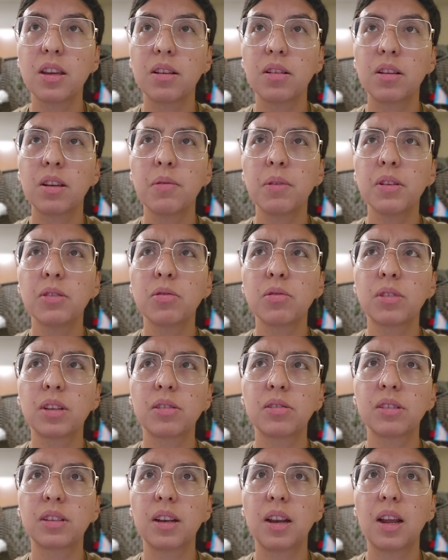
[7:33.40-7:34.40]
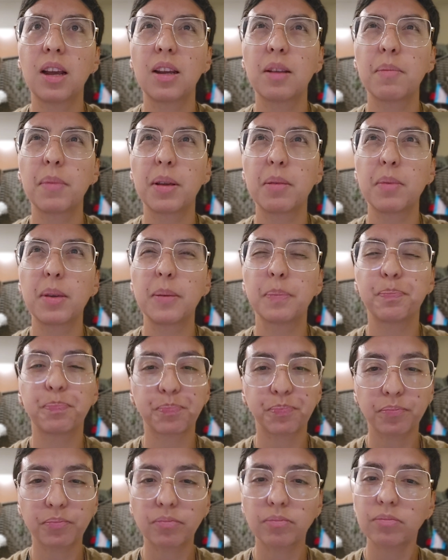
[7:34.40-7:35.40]
even 2009 maybe,
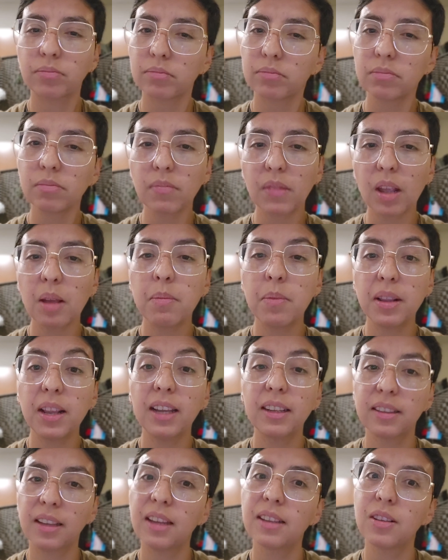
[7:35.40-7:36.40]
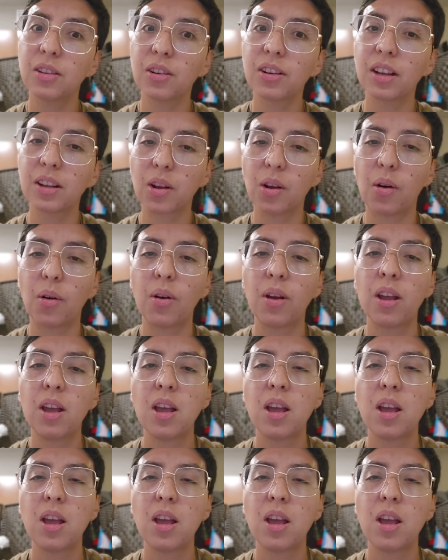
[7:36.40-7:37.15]
but that long ago,